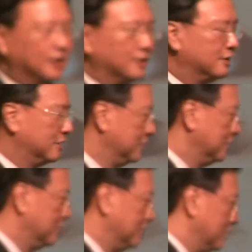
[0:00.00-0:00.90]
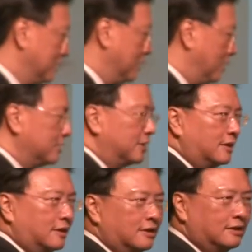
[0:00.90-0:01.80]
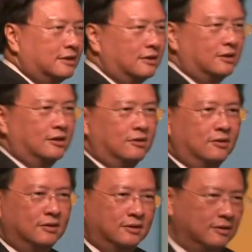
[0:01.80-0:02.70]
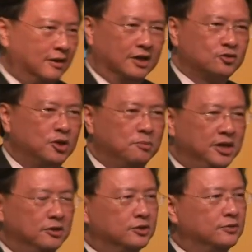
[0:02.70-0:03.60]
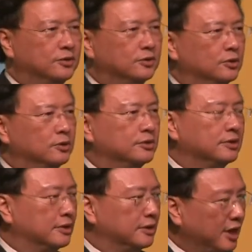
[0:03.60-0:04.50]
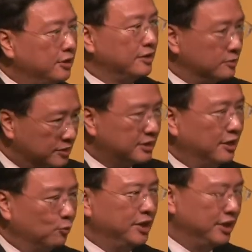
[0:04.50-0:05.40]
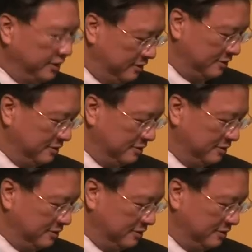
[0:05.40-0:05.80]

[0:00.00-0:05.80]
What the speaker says: and all the extremely useful tools, then you have to start within.